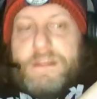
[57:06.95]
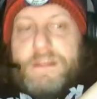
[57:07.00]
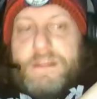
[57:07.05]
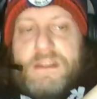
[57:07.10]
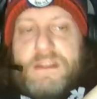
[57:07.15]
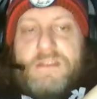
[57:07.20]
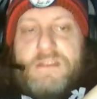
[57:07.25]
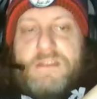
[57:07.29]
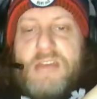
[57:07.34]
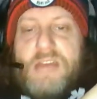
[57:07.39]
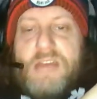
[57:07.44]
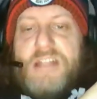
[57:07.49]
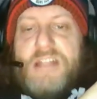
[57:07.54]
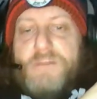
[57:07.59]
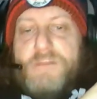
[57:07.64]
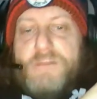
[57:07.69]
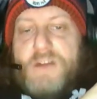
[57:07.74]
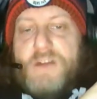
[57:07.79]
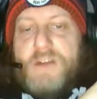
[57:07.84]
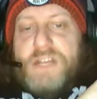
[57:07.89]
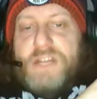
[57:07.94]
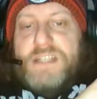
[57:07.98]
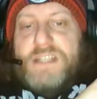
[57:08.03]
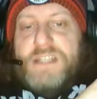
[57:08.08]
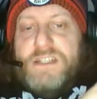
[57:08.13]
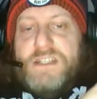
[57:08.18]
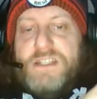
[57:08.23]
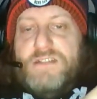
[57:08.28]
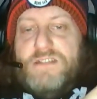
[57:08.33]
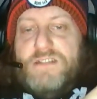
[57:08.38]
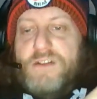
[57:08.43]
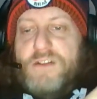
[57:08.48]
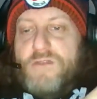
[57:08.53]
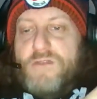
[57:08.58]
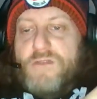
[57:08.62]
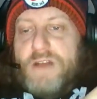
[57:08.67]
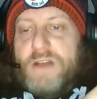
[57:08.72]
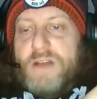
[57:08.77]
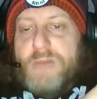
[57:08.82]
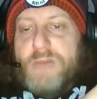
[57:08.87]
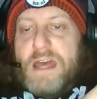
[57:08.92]
I mean, you got Jamar Chase as the clear
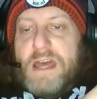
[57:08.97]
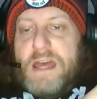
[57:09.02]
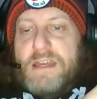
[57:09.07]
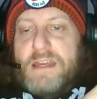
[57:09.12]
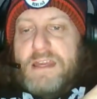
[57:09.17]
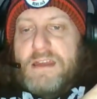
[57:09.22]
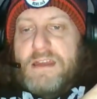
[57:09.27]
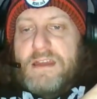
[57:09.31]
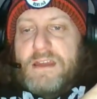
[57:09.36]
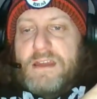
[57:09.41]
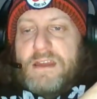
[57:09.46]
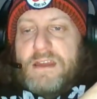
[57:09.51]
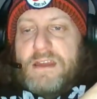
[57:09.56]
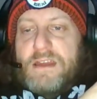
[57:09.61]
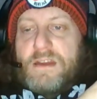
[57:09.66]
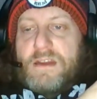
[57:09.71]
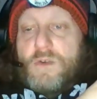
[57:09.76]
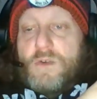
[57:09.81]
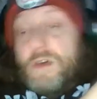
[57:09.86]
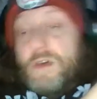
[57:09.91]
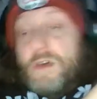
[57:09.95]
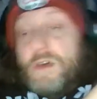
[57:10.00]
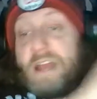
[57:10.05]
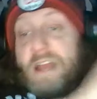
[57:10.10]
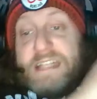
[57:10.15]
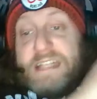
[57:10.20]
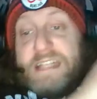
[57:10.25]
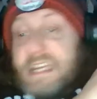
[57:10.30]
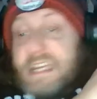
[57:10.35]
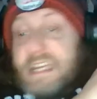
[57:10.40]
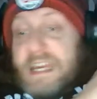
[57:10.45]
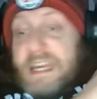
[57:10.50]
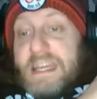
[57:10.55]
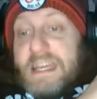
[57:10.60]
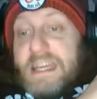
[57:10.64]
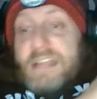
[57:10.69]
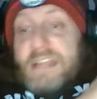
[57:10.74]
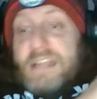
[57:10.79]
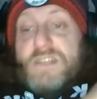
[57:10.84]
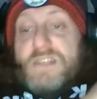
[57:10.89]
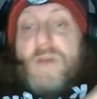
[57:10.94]
run back, or you got T
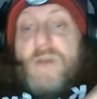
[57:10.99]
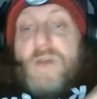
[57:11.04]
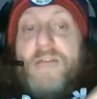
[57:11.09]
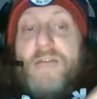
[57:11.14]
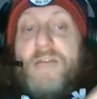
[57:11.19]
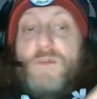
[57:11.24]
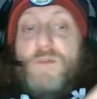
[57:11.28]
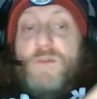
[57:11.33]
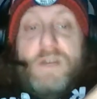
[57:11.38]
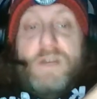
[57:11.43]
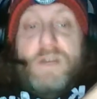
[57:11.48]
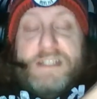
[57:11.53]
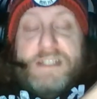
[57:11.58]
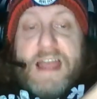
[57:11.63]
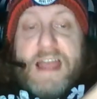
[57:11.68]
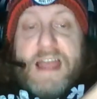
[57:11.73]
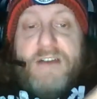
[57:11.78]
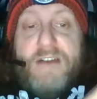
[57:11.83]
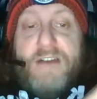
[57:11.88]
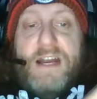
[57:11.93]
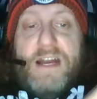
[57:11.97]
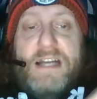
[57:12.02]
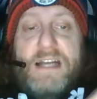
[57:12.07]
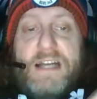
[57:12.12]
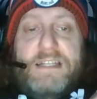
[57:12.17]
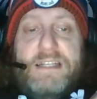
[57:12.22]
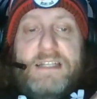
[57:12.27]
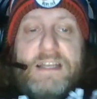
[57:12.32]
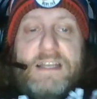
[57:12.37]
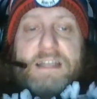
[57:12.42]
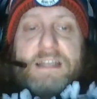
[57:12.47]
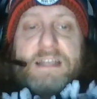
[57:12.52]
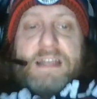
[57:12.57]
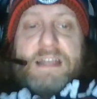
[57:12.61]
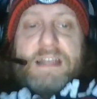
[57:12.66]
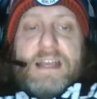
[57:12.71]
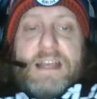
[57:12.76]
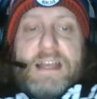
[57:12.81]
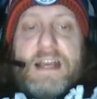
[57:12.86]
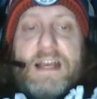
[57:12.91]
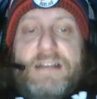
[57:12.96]
Higgins, who everyone is down on,
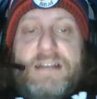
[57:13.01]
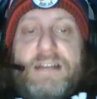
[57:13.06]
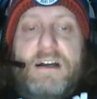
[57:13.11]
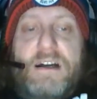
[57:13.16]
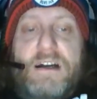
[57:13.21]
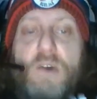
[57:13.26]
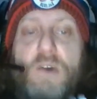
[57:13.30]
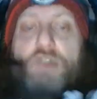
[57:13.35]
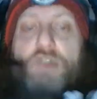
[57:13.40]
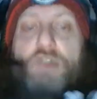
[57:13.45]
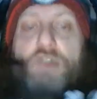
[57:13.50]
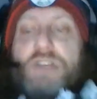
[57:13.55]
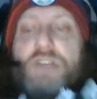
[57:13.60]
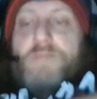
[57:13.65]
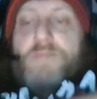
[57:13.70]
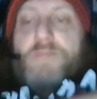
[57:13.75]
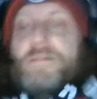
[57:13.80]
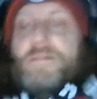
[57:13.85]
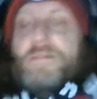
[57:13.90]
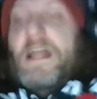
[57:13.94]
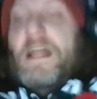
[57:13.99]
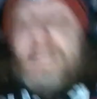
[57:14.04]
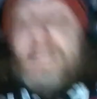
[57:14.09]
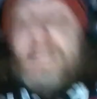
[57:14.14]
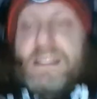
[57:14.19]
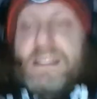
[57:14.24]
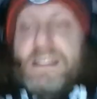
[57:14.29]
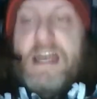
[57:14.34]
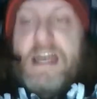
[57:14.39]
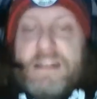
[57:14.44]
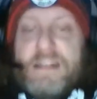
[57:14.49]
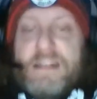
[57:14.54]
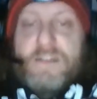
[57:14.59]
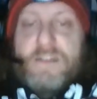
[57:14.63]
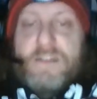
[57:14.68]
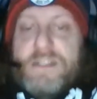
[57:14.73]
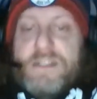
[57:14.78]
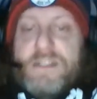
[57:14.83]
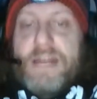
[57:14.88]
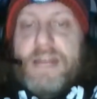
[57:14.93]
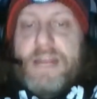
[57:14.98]
and ownership reflects that.
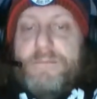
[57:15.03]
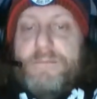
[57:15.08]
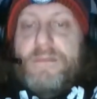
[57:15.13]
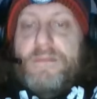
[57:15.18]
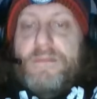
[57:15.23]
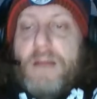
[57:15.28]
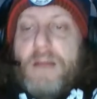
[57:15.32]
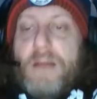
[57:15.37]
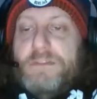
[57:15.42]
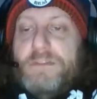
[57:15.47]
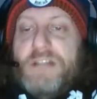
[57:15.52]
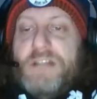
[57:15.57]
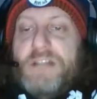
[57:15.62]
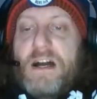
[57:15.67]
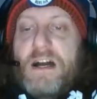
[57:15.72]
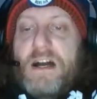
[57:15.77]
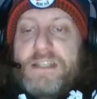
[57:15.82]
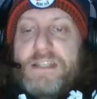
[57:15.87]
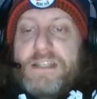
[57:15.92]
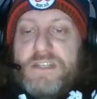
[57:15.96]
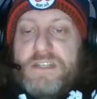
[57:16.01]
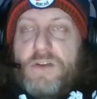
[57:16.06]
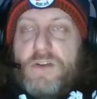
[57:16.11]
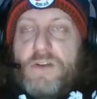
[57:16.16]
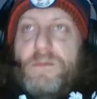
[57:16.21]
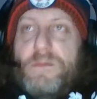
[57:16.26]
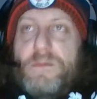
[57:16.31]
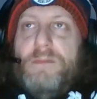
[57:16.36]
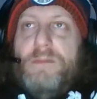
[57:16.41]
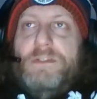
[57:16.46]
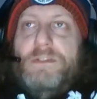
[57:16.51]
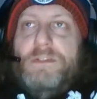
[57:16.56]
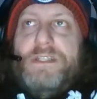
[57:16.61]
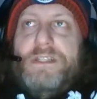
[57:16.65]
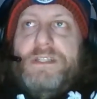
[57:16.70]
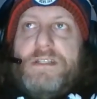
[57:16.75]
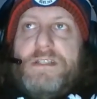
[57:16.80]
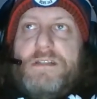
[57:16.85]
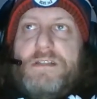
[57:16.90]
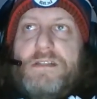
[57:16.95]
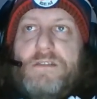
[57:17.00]
He's had a couple duds. He's hurt people in
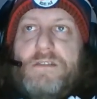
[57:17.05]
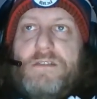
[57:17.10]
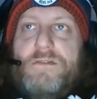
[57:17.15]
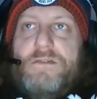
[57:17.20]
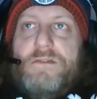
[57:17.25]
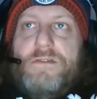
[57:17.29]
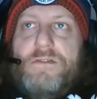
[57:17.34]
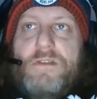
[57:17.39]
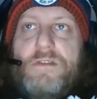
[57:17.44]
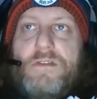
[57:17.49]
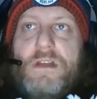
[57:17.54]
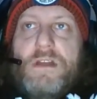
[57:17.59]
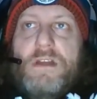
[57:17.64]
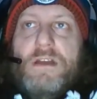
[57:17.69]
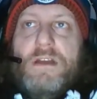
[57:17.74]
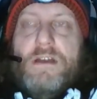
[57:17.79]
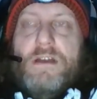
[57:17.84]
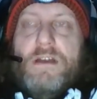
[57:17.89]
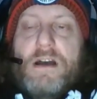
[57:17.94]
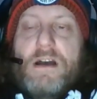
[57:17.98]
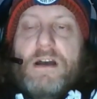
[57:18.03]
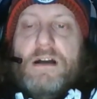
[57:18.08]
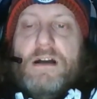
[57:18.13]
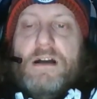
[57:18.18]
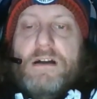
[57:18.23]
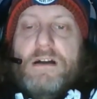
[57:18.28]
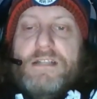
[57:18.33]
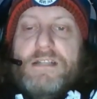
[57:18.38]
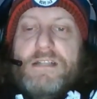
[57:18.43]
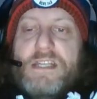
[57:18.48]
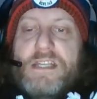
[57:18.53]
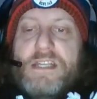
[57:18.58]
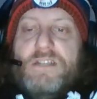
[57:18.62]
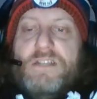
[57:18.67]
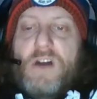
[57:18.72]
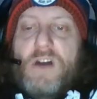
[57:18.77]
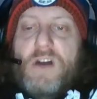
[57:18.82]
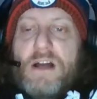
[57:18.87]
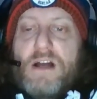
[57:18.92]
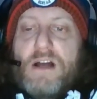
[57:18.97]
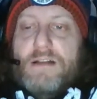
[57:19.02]
the
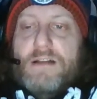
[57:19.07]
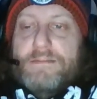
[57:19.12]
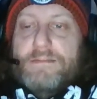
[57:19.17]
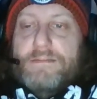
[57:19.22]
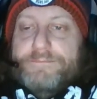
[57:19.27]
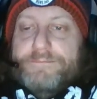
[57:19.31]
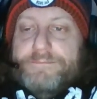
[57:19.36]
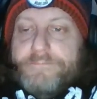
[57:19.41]
season long.